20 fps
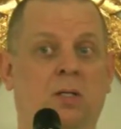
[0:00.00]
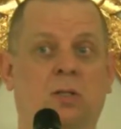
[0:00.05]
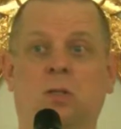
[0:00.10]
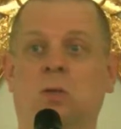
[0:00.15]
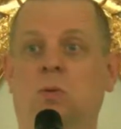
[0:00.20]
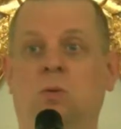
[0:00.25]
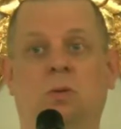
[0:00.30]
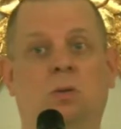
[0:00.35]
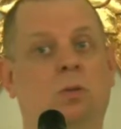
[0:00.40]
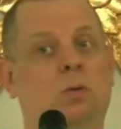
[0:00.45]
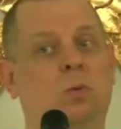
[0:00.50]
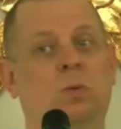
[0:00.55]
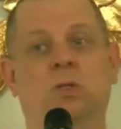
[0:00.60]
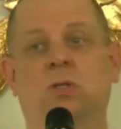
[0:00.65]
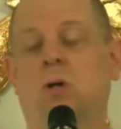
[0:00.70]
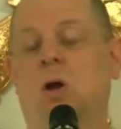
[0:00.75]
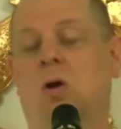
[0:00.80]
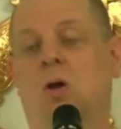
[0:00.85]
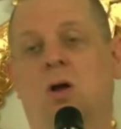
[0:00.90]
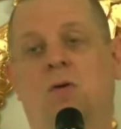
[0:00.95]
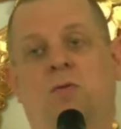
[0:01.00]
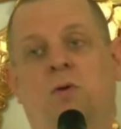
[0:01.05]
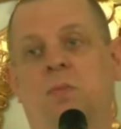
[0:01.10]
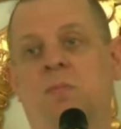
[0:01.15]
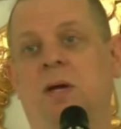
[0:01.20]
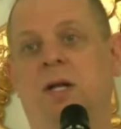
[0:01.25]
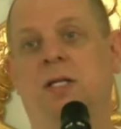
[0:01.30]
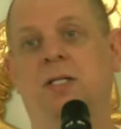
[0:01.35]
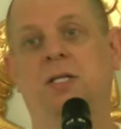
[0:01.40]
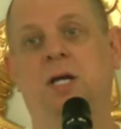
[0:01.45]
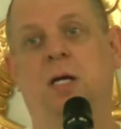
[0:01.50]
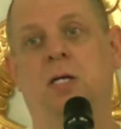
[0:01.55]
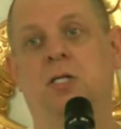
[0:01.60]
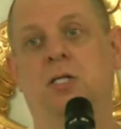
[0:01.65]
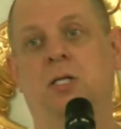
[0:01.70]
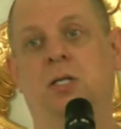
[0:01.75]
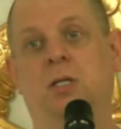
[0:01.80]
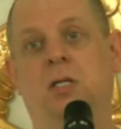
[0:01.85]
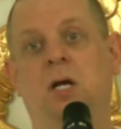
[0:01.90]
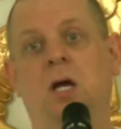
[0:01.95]
So we'll start off with
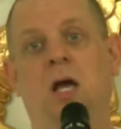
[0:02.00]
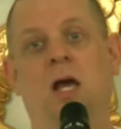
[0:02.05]
meditation.